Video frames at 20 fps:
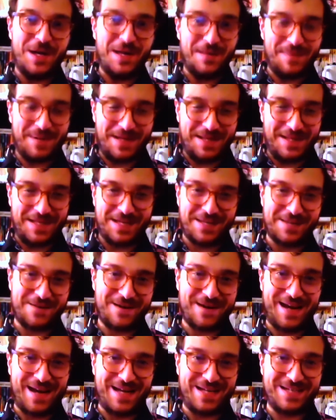But on the other
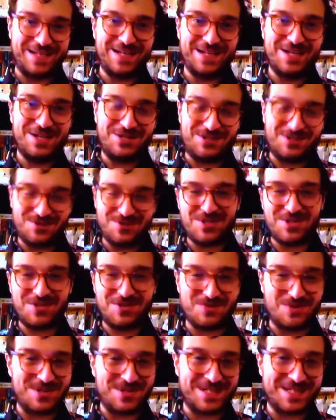hand, Jersey
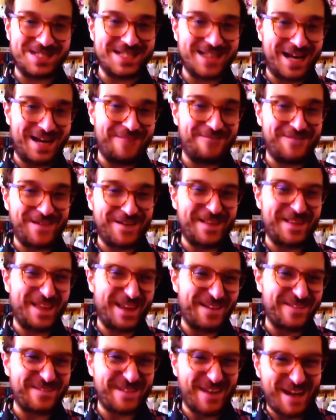Shore does kind of feel
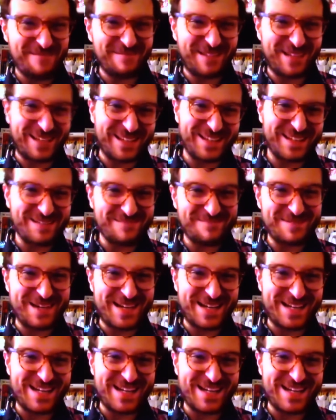like family a little bit.